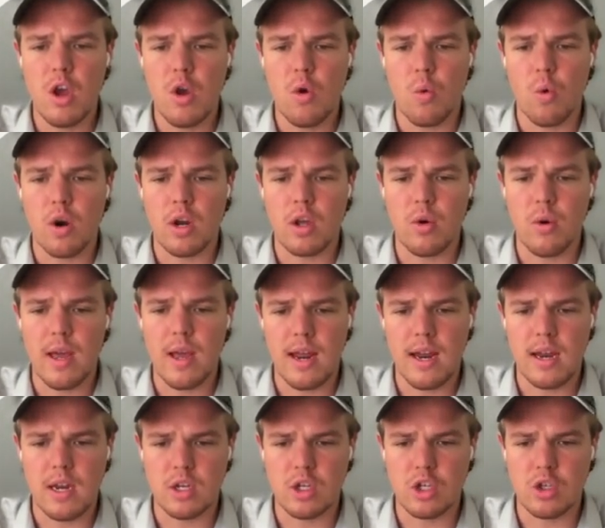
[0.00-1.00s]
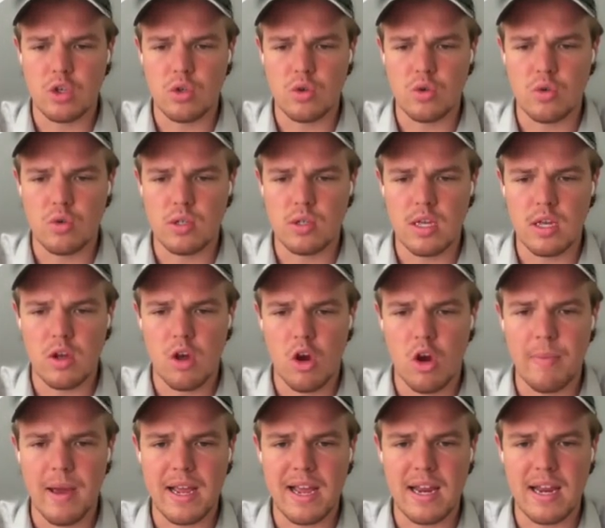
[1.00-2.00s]
We're gonna go ahead and choose the
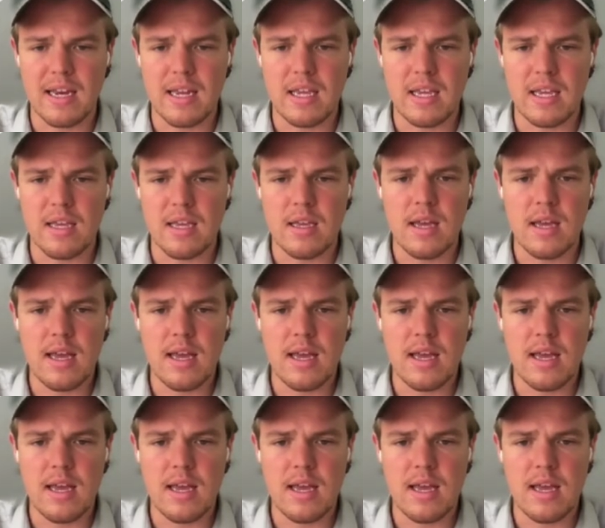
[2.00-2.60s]
callback I D.